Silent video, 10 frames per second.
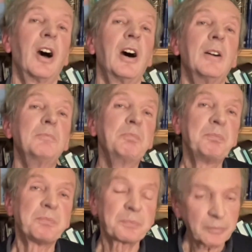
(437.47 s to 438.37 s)
Um,
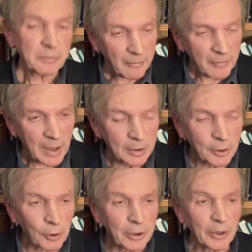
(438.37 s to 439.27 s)

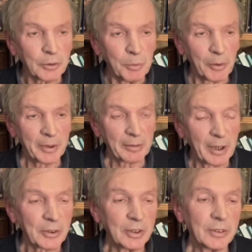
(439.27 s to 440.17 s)
according to morphic
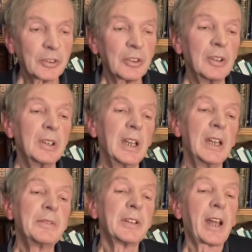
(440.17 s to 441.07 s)
resonance,
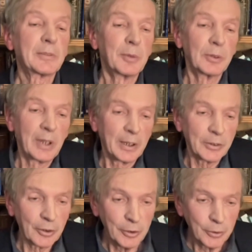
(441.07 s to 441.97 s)
if an animal
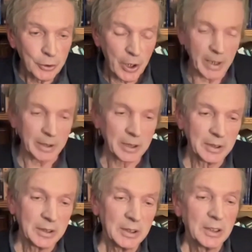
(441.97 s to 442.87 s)
learns a new trick,
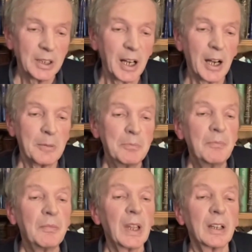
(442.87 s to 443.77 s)
um,
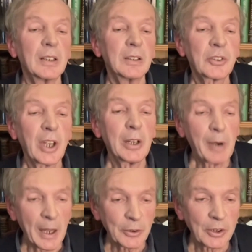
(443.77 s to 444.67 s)
say
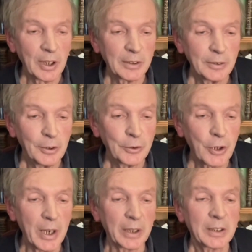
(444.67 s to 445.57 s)
rats learn a new
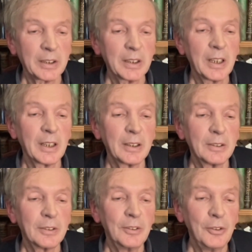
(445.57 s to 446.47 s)
trick
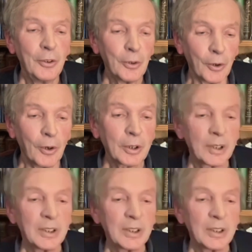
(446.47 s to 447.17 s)
in New York,